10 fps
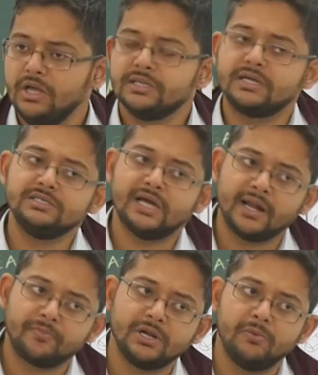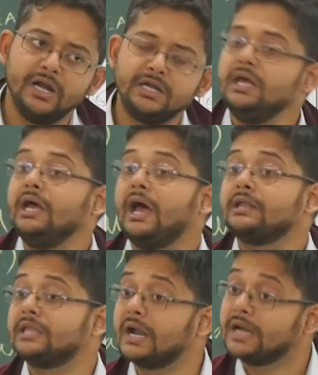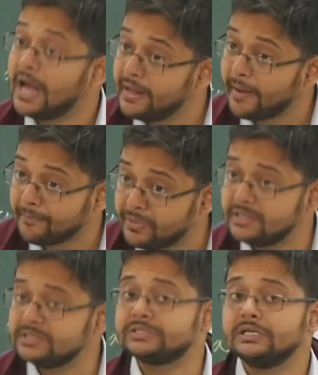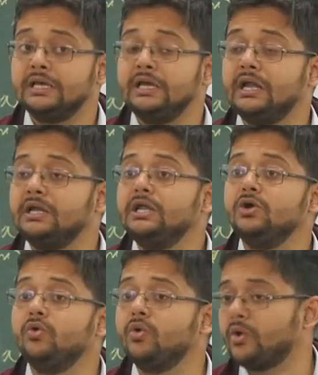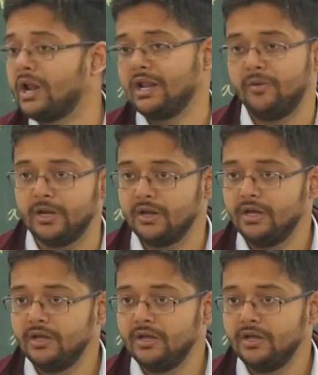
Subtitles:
That is adaptability, and that happens in a neuronal level.